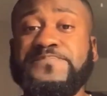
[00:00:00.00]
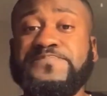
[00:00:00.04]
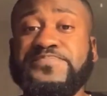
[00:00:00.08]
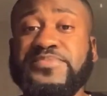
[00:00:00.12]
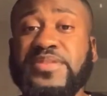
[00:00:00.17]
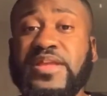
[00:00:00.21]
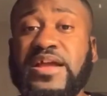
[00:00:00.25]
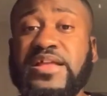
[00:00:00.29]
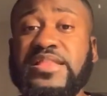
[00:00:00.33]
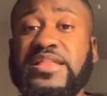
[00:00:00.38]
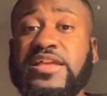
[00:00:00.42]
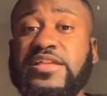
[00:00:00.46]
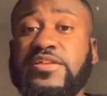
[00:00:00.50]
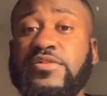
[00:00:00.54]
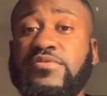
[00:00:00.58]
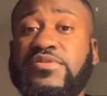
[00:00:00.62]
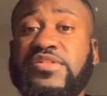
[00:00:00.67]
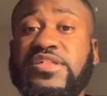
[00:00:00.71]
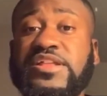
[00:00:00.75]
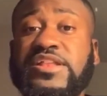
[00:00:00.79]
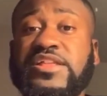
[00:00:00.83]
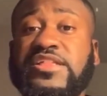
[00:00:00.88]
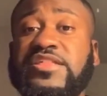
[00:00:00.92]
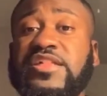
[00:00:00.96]
and then you
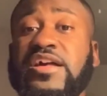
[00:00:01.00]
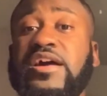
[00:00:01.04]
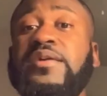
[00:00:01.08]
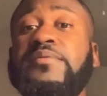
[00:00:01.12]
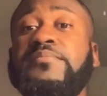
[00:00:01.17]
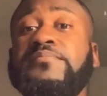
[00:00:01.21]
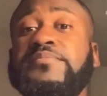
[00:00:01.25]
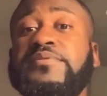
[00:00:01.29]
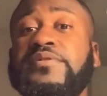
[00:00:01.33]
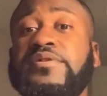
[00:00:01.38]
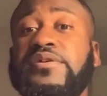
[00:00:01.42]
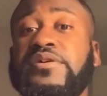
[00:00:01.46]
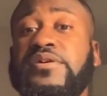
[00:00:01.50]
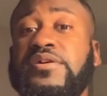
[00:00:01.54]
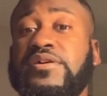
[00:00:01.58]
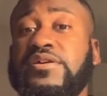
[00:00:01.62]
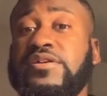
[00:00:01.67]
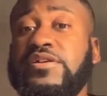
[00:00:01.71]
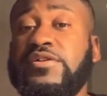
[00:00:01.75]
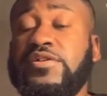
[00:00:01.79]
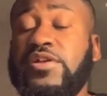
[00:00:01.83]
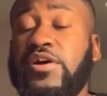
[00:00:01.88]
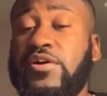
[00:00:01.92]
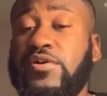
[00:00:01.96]
see the jump,
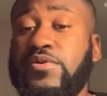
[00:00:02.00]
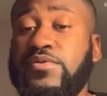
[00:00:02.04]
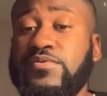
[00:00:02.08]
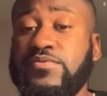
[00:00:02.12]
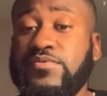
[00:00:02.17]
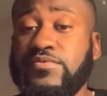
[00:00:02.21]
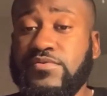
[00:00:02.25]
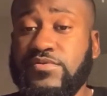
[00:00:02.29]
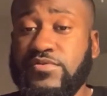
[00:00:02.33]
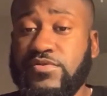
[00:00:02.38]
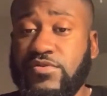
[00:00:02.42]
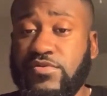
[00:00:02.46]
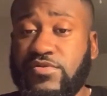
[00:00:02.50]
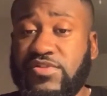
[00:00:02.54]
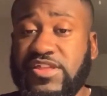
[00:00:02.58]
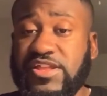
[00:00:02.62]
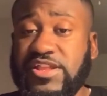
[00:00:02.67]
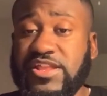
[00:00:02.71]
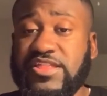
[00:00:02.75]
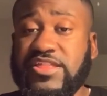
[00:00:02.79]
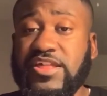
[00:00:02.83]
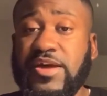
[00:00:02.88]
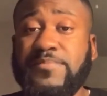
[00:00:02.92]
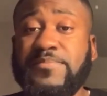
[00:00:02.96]
you know, you see
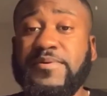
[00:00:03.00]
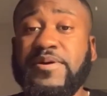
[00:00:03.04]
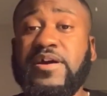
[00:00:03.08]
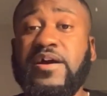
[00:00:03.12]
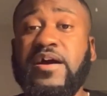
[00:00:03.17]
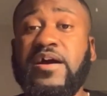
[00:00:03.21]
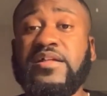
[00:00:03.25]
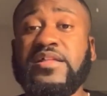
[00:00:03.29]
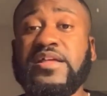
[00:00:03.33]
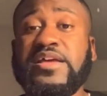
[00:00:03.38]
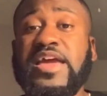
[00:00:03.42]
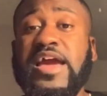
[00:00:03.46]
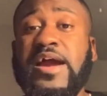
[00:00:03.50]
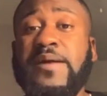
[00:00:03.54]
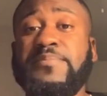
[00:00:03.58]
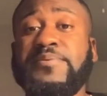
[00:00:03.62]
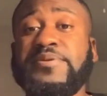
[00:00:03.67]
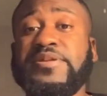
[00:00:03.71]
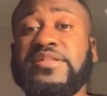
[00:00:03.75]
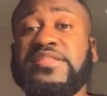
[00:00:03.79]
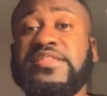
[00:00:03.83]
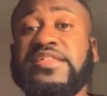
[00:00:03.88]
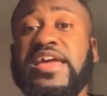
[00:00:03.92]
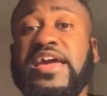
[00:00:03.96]
the jump in Colin
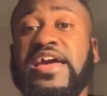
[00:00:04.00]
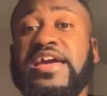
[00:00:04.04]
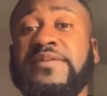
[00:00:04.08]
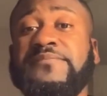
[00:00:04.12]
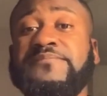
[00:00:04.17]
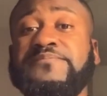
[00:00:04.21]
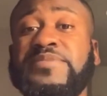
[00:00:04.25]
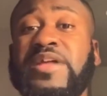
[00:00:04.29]
Kaepernick's game.